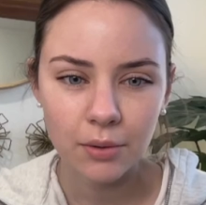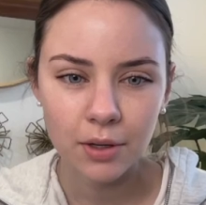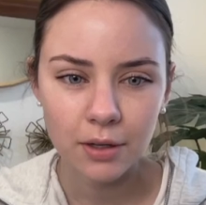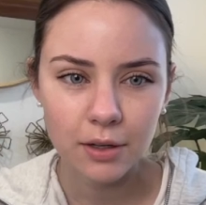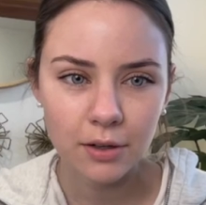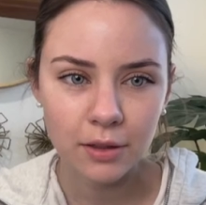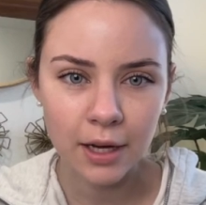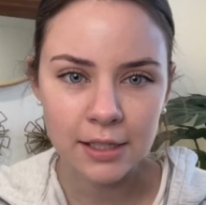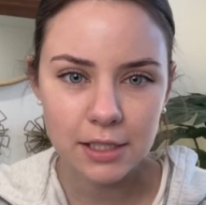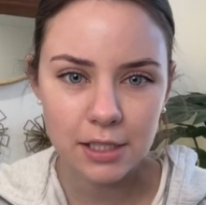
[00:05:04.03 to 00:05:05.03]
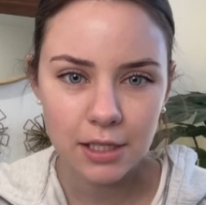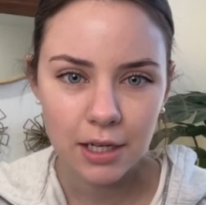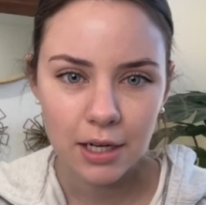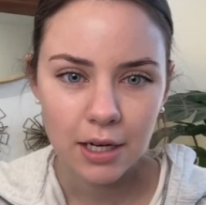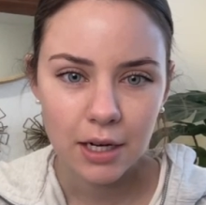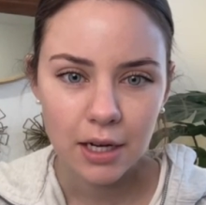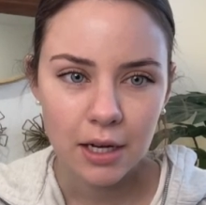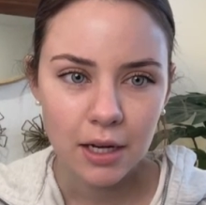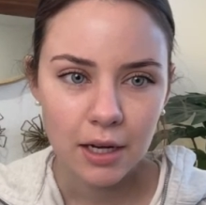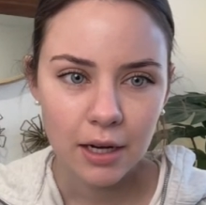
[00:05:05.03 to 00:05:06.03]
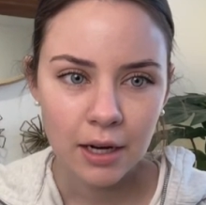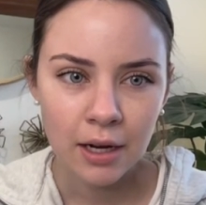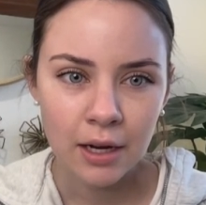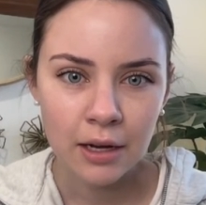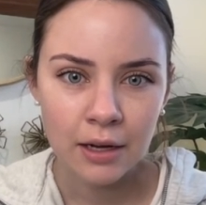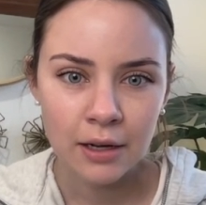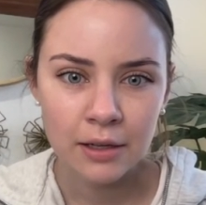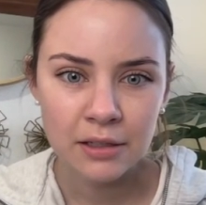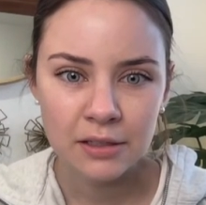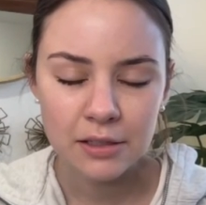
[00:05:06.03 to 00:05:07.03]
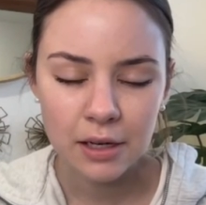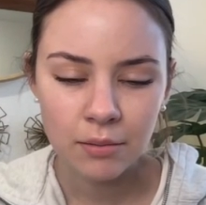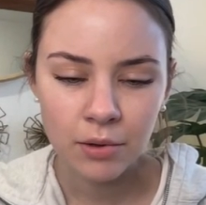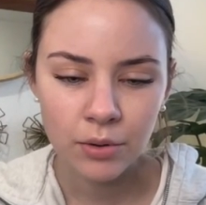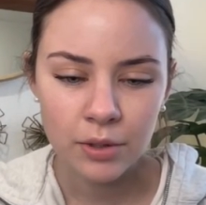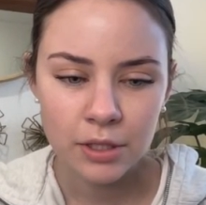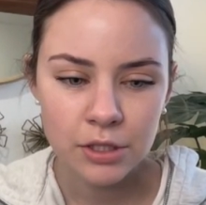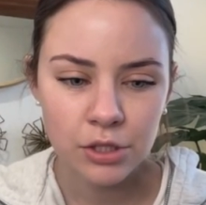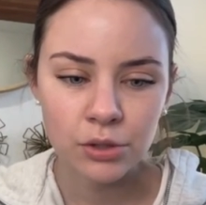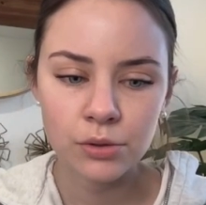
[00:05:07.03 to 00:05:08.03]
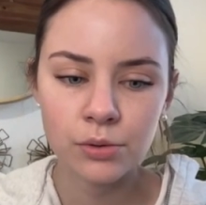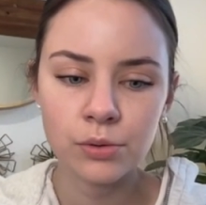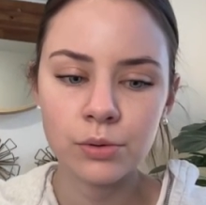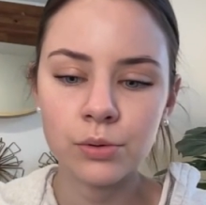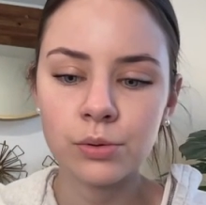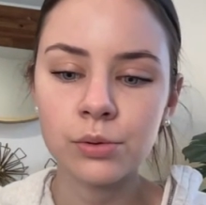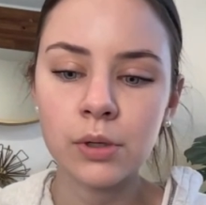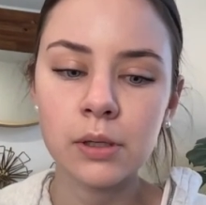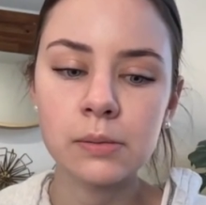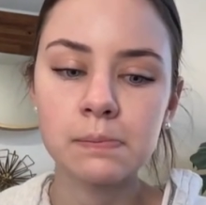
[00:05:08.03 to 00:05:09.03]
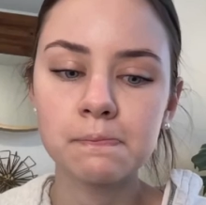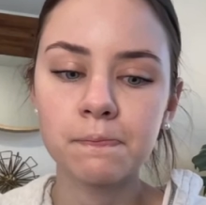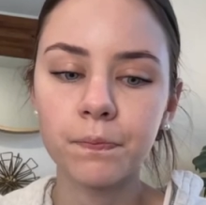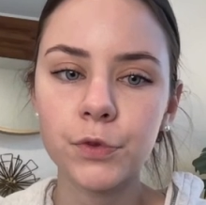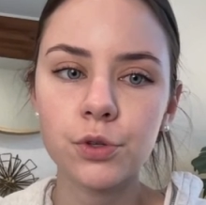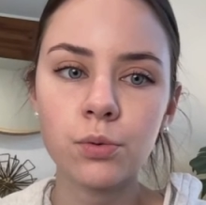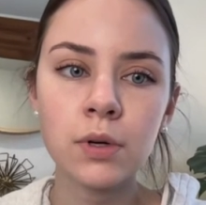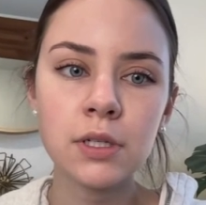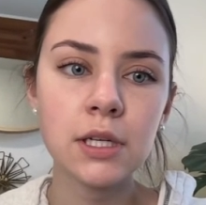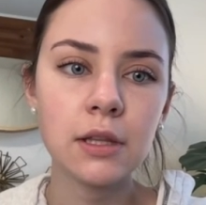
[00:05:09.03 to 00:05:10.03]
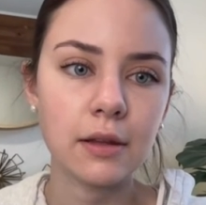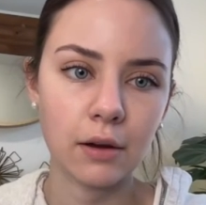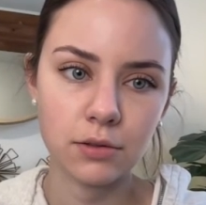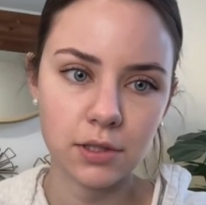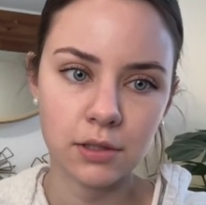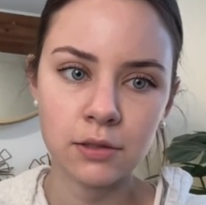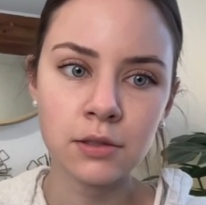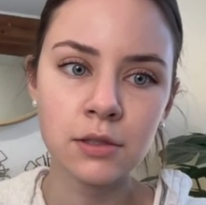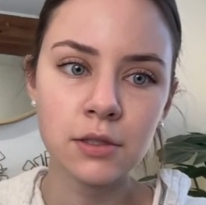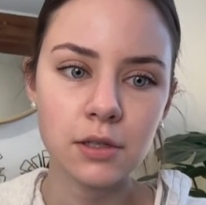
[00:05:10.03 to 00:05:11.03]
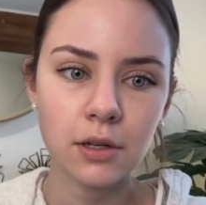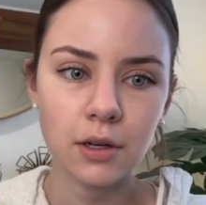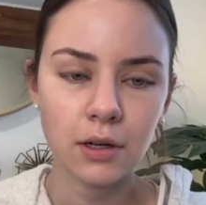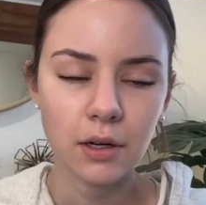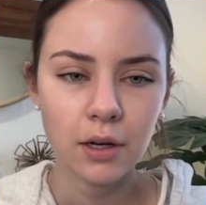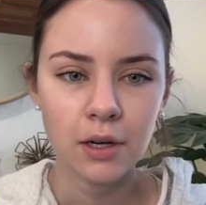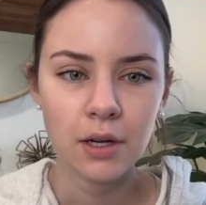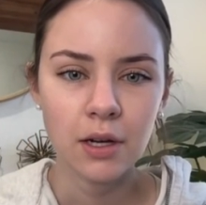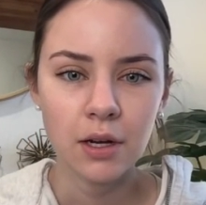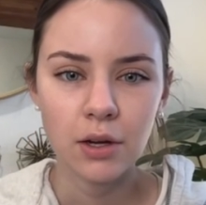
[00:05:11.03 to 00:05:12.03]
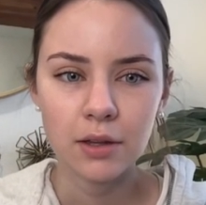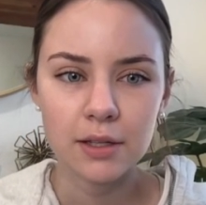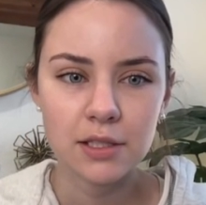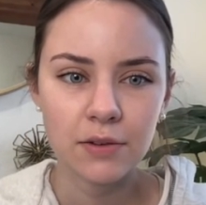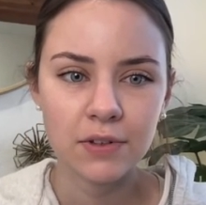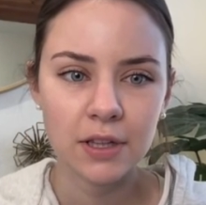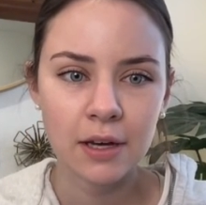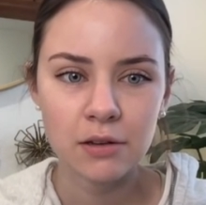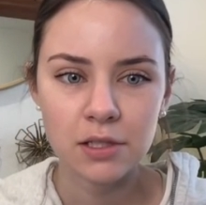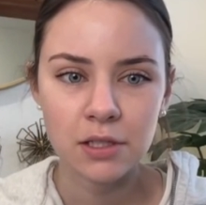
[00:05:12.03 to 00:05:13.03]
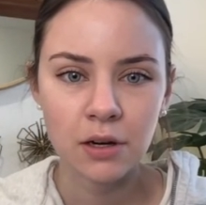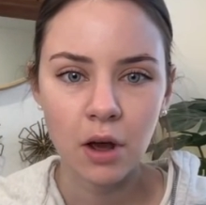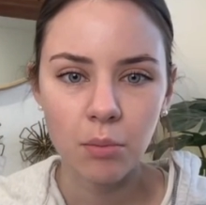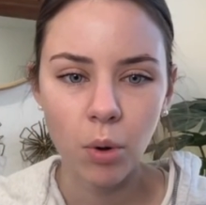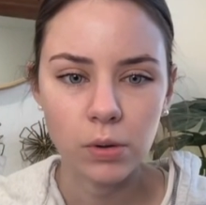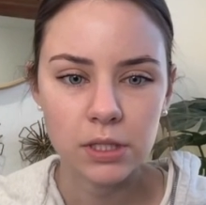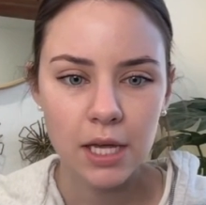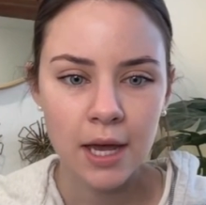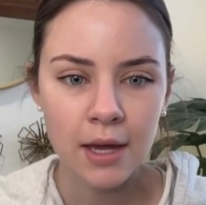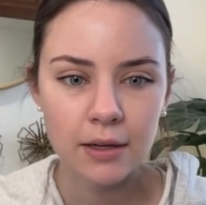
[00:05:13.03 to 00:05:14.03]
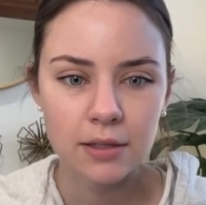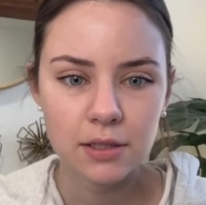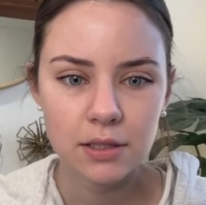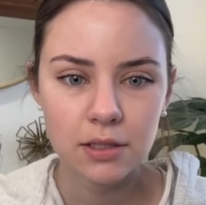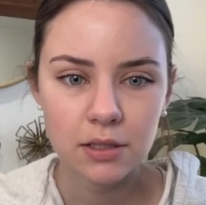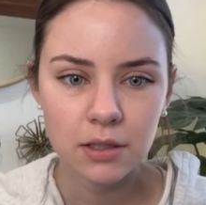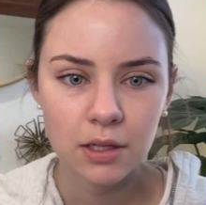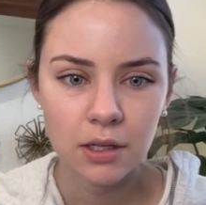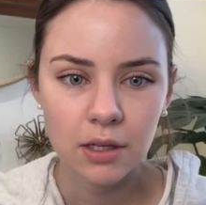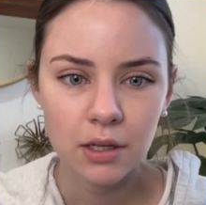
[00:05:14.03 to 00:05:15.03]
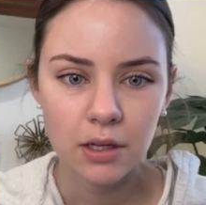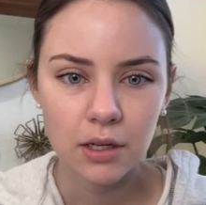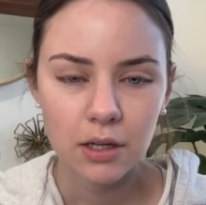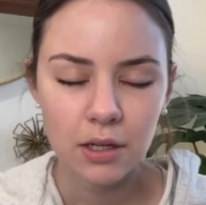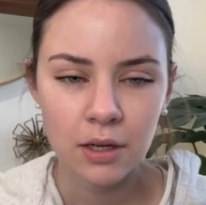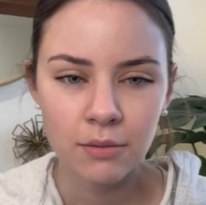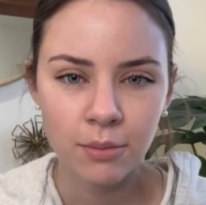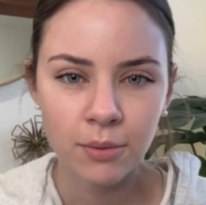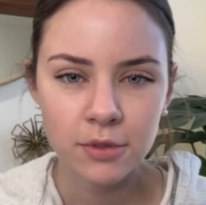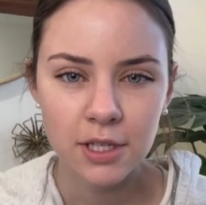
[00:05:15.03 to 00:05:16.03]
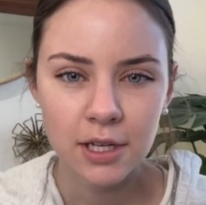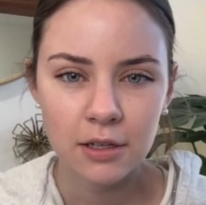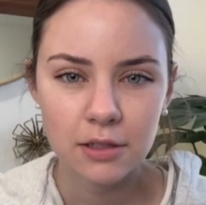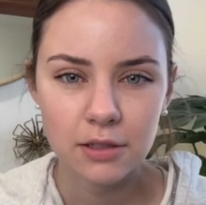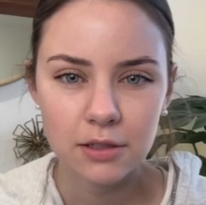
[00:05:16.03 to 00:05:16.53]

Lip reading: going to click on that. And how about we do 20,000? That's 70,000 Pulse X. Enable Pulse X.